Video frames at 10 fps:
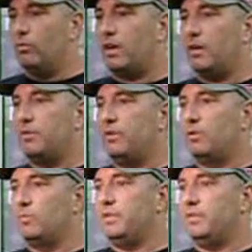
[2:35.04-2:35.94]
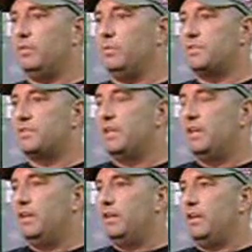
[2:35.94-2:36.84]
What I would normally do is,
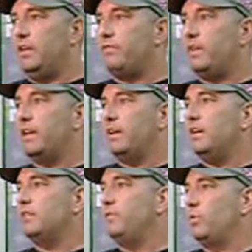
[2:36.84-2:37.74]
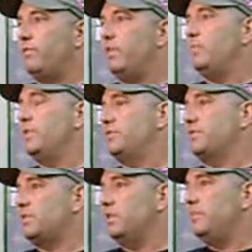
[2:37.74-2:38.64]
if I got 45 minutes
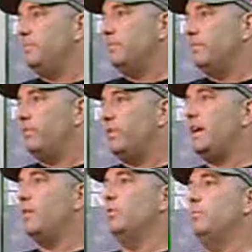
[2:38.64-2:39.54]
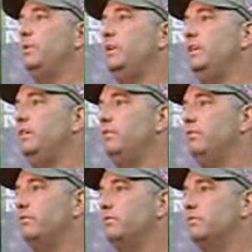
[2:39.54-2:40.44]
of sleep, that would be
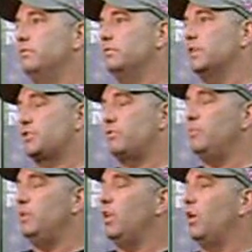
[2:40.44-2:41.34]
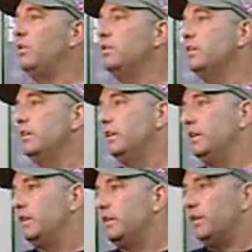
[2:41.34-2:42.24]
extremely long.
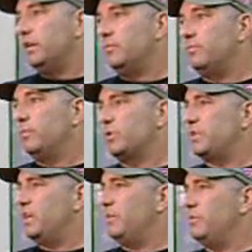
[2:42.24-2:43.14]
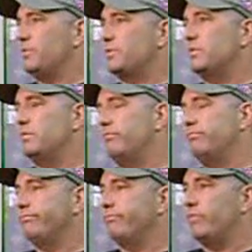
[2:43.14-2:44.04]
Most of the time it was
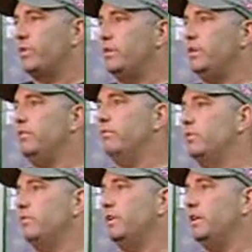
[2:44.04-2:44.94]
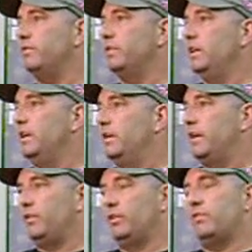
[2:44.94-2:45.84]
30, 35.
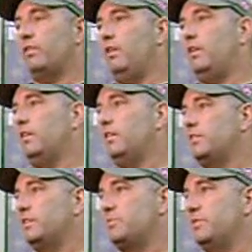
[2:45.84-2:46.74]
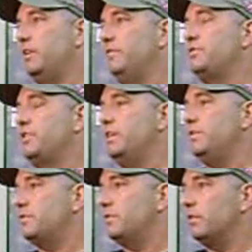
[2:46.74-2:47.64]
I'd look at the clock a lot of times and it hadn't even
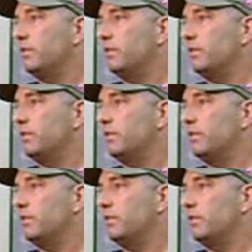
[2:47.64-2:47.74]
changed.